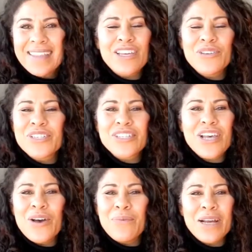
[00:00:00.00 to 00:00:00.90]
Thank you
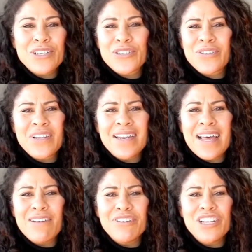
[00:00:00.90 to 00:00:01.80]
so much to the
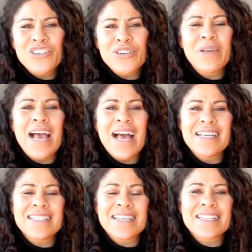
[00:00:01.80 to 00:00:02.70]
lovely Shimmy
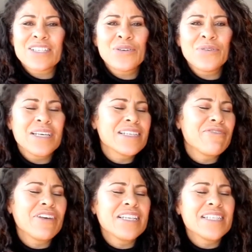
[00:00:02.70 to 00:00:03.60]
Isaacs, who is a
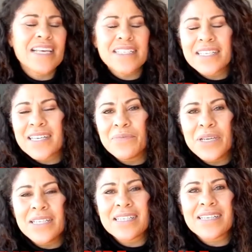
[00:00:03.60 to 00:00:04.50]
fantastic
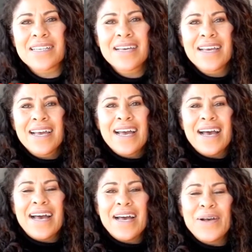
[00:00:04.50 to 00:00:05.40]
comedian
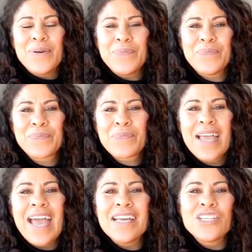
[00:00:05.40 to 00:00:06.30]

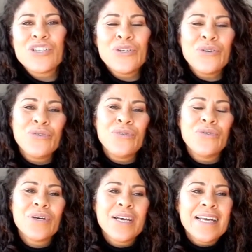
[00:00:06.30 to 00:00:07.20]
and
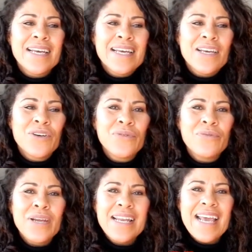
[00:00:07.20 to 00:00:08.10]
who
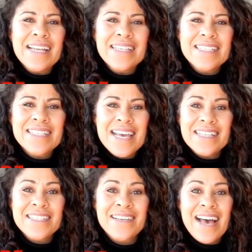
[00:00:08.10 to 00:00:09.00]
really
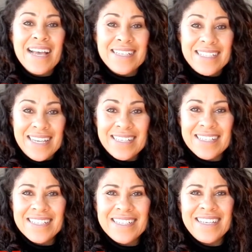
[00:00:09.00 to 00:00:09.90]
understands her
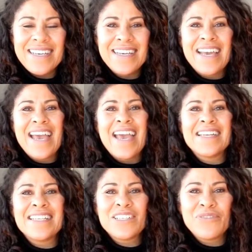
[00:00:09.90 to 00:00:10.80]
identity
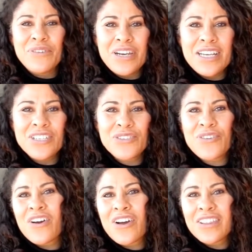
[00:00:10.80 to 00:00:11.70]
and is very
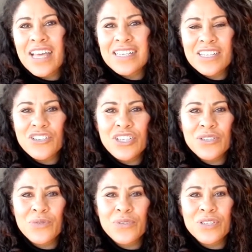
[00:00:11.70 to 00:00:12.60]
strong on that. And she's
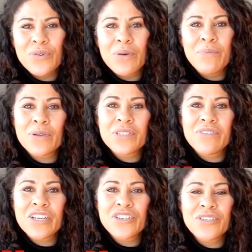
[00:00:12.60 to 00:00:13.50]
also a
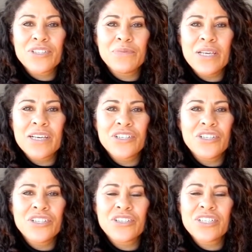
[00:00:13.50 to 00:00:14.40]
motivational speaker.
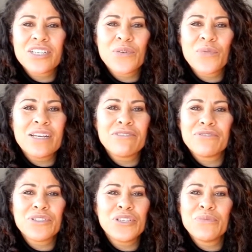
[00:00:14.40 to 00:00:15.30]
She's just a
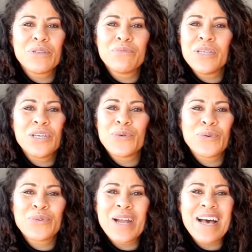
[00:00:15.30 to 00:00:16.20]
wonderful human being
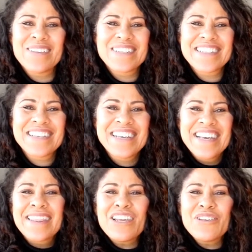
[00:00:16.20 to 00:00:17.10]
all around.
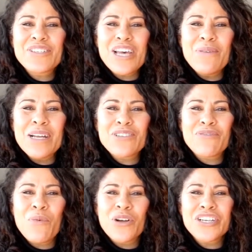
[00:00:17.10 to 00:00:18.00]
Thank you so much
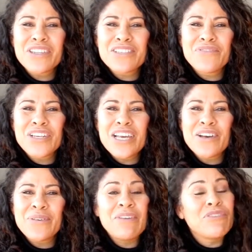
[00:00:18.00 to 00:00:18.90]
for watching this
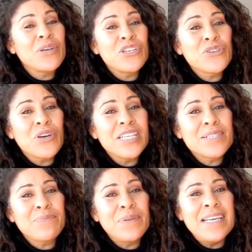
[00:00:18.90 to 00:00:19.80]
video. If you enjoyed
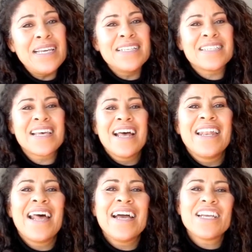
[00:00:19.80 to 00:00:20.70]
it, please
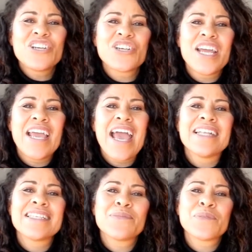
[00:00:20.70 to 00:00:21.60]
like, share
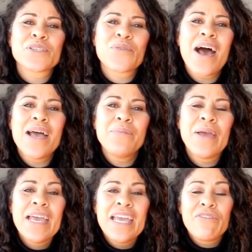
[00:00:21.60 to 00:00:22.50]
and subscribe.
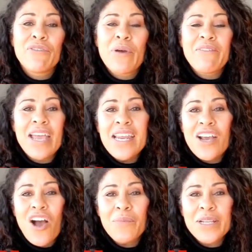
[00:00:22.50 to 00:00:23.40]
If you have any
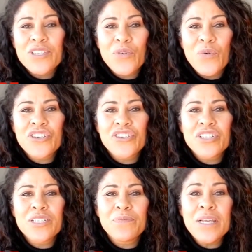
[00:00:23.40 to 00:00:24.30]
comments or
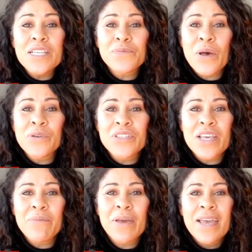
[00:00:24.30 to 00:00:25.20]
questions, please post
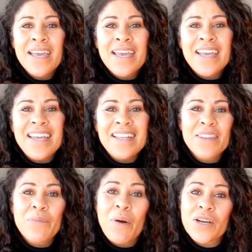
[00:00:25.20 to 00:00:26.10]
them
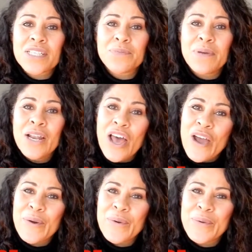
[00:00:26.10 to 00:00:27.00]
in the box
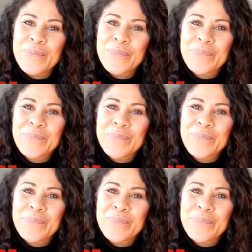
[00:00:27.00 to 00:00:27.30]
below.